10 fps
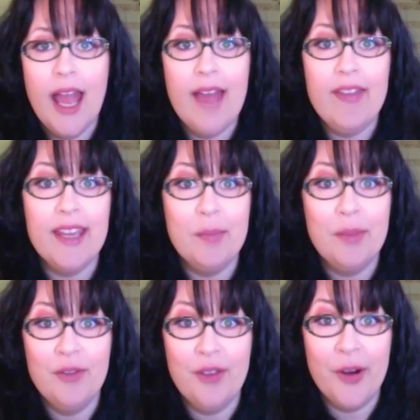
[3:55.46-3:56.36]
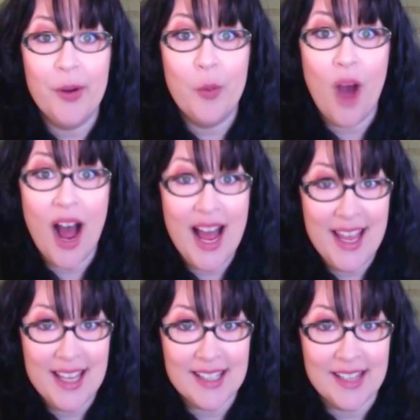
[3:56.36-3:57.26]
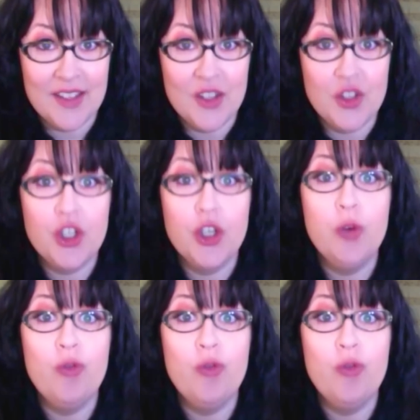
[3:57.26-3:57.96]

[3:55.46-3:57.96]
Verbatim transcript: And they can be very wise, like these two